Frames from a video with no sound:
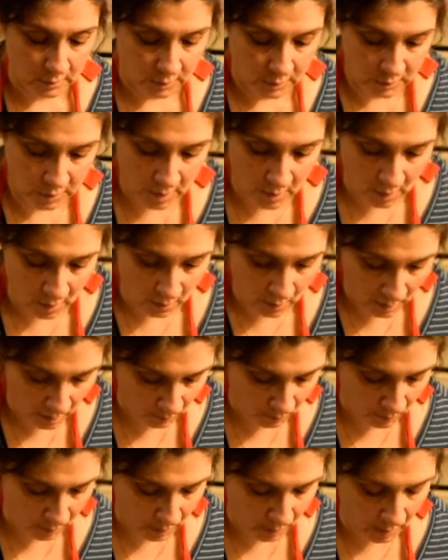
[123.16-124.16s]
So
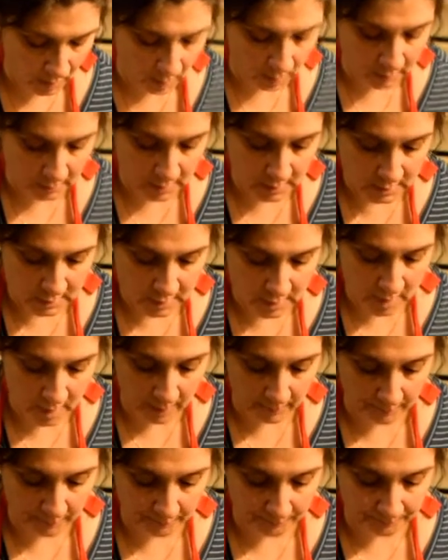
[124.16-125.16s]
I'm going to cut these
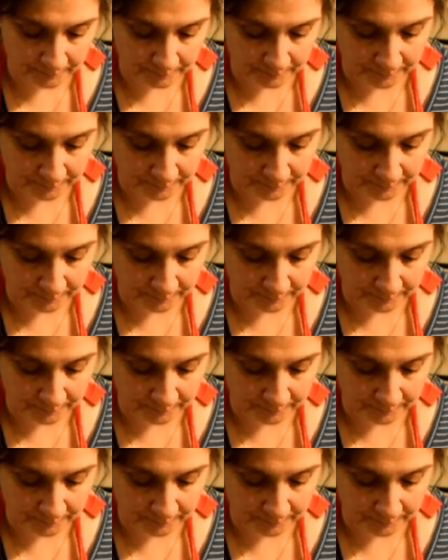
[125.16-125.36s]
up,